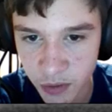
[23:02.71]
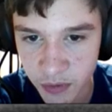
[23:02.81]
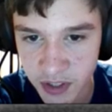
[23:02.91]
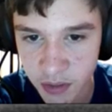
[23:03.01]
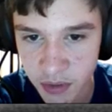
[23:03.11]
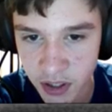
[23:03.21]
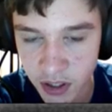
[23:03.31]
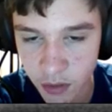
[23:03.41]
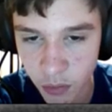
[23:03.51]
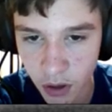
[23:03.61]
C
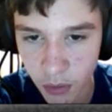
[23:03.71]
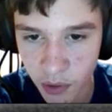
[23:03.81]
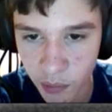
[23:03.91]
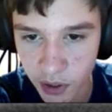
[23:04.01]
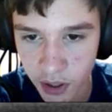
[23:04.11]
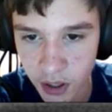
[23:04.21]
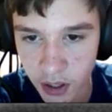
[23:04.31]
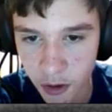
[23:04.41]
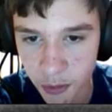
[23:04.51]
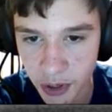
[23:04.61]
P blah blah blah.
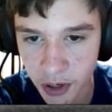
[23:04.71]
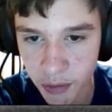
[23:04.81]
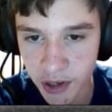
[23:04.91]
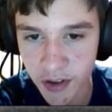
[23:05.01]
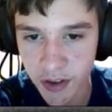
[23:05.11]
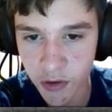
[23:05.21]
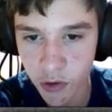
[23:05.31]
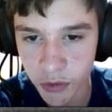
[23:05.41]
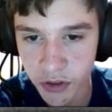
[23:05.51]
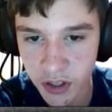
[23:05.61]
P appears as a
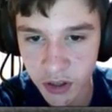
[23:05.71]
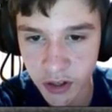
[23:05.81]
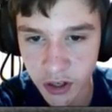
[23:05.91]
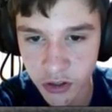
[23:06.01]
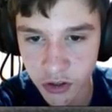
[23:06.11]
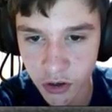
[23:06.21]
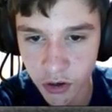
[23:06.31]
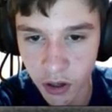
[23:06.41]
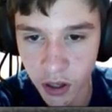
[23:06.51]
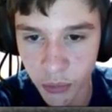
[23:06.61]
normal teenage
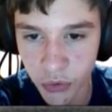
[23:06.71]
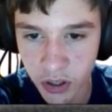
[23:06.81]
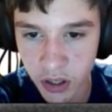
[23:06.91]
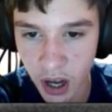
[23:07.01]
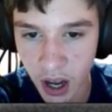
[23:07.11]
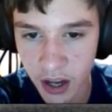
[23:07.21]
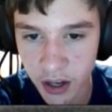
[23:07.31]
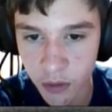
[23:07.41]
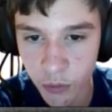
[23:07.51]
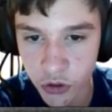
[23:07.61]
girl when in a high
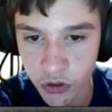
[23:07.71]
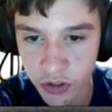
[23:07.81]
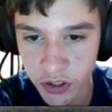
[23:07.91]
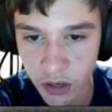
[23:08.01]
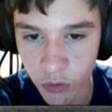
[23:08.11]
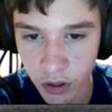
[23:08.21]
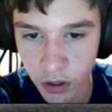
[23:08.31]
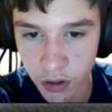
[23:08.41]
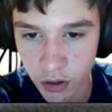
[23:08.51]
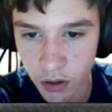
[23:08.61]
emotional state
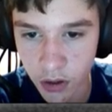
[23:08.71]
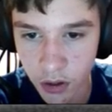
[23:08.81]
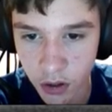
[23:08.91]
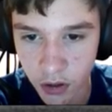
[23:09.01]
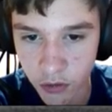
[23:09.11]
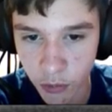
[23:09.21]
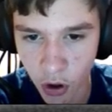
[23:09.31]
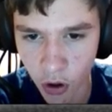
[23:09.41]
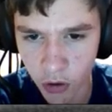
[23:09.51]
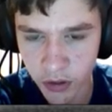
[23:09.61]
will from
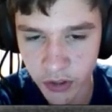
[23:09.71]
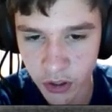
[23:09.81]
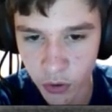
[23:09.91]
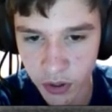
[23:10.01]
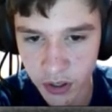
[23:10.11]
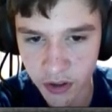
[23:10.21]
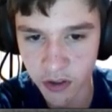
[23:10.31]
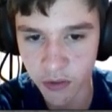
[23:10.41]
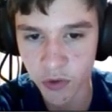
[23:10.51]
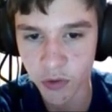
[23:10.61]
all living
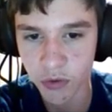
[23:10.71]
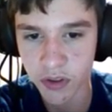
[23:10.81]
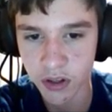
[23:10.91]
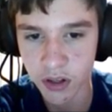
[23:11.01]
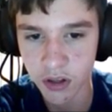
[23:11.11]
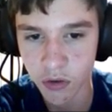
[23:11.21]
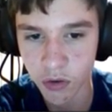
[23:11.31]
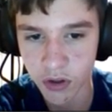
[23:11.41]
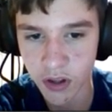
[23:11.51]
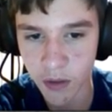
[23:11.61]
organisms within a
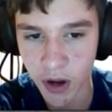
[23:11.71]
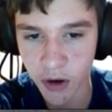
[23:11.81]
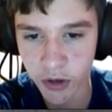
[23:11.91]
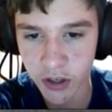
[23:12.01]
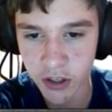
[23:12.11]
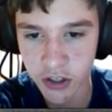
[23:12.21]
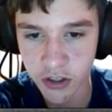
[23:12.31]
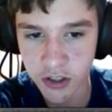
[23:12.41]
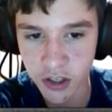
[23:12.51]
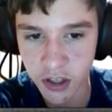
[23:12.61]
ten mile
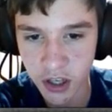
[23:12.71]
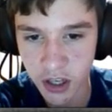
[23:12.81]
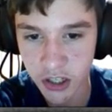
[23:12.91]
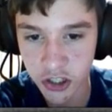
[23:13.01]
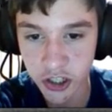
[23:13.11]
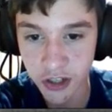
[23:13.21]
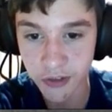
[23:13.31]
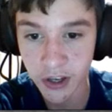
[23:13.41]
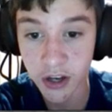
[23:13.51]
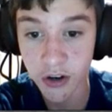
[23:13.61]
radius. In addition, if
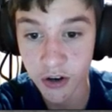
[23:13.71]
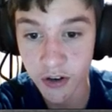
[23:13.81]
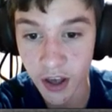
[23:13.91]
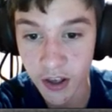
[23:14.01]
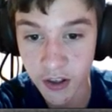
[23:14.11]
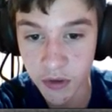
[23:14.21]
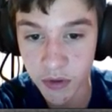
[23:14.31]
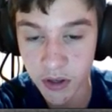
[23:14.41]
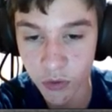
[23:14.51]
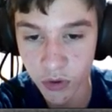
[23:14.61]
angered, S C
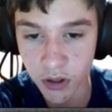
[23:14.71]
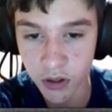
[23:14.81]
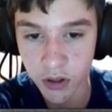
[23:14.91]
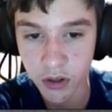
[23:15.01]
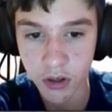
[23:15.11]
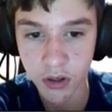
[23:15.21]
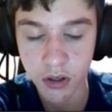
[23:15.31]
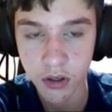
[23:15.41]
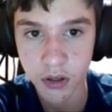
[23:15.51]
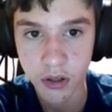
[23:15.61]
P will.
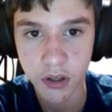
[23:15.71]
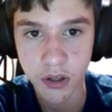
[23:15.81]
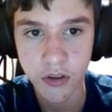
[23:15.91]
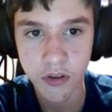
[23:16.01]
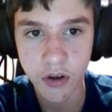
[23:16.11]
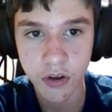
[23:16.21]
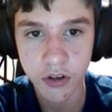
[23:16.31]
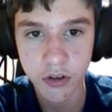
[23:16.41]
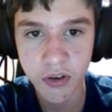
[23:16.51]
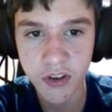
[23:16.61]
So they're
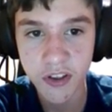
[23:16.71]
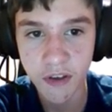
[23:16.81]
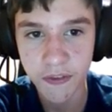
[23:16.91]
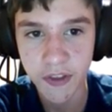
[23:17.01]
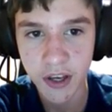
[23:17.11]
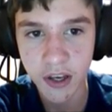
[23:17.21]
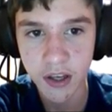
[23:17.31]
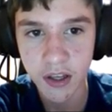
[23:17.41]
doing something,